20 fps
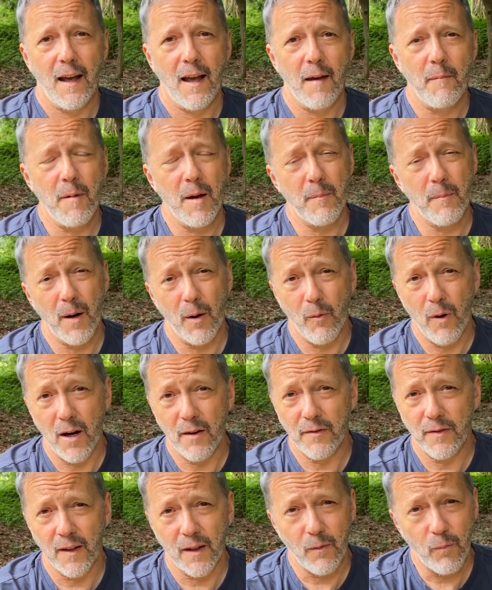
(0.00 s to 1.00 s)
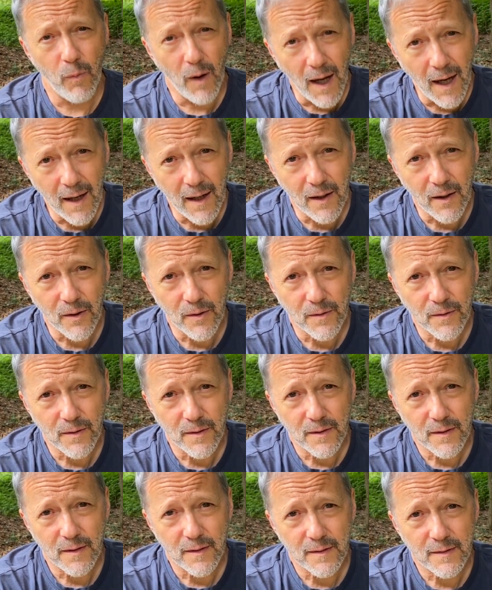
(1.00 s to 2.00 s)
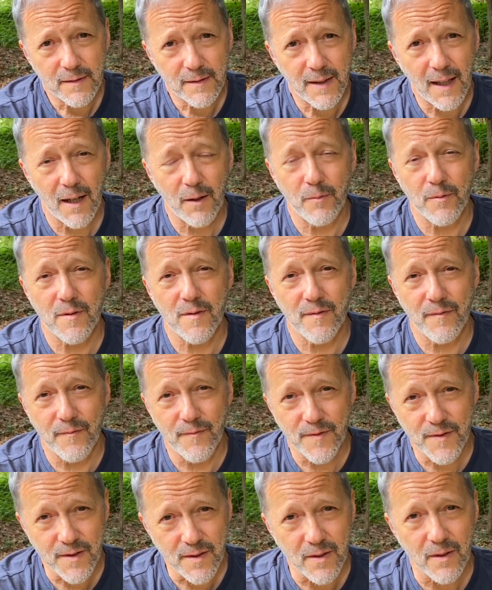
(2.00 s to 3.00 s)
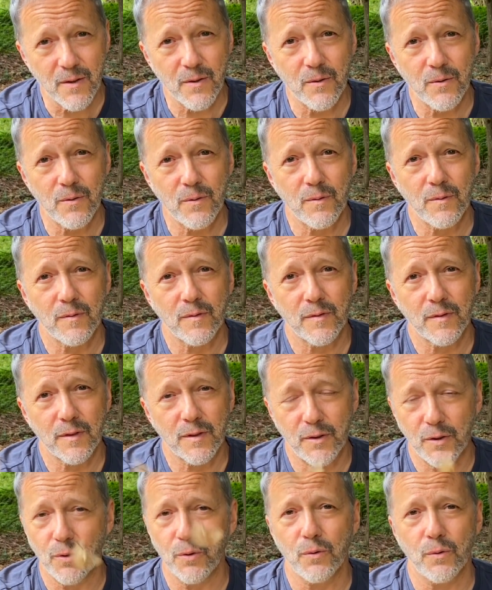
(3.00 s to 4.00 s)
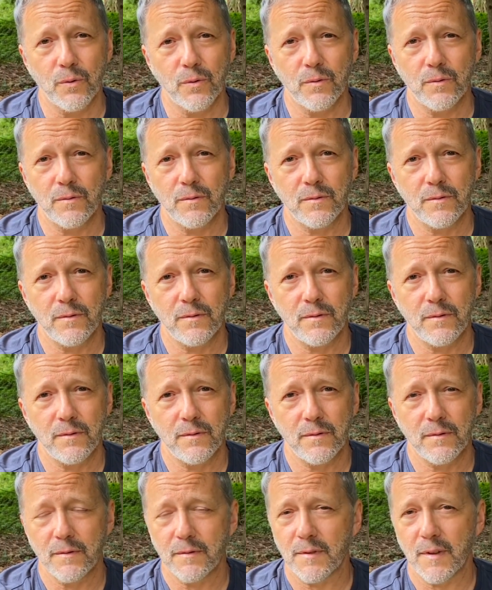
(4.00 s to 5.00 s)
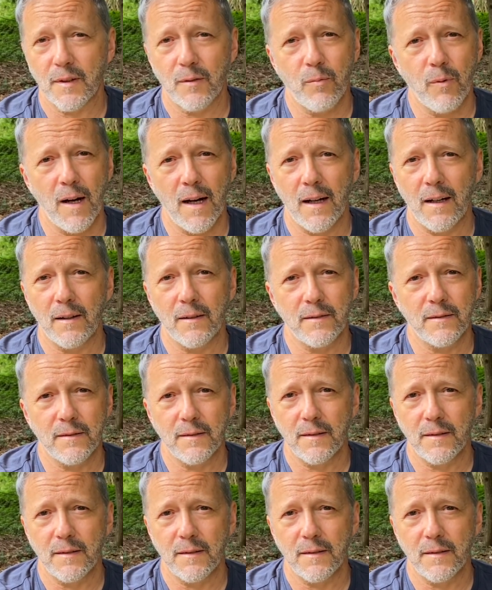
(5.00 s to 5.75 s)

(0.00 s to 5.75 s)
And me and my wife are like, wow, that was so cool. Wow.